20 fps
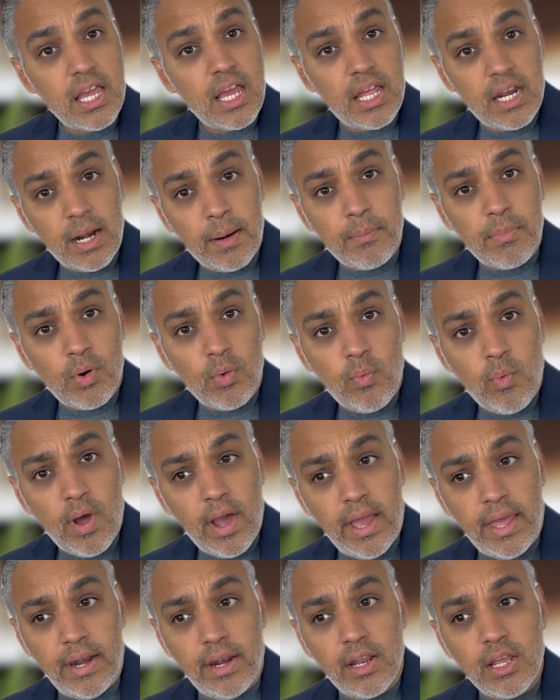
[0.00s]
Number
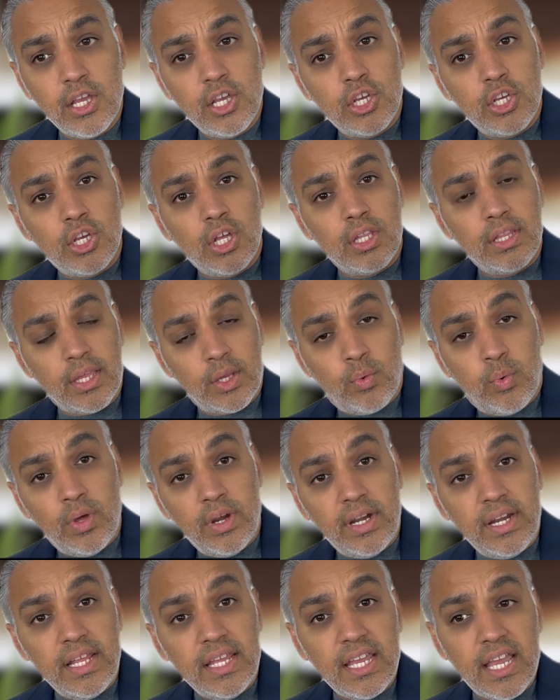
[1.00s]
one,
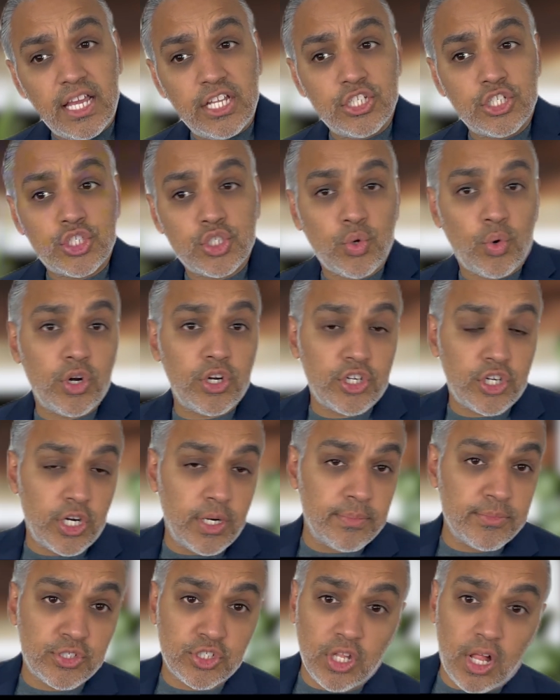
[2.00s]
liquidity and
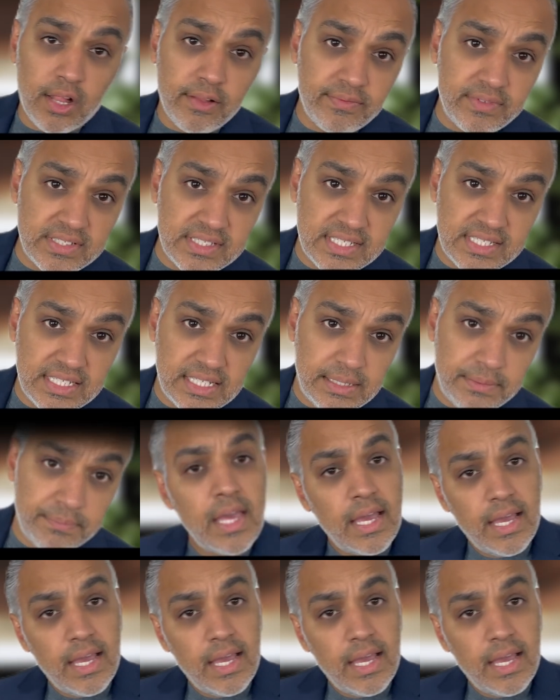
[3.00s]
short-term solvency.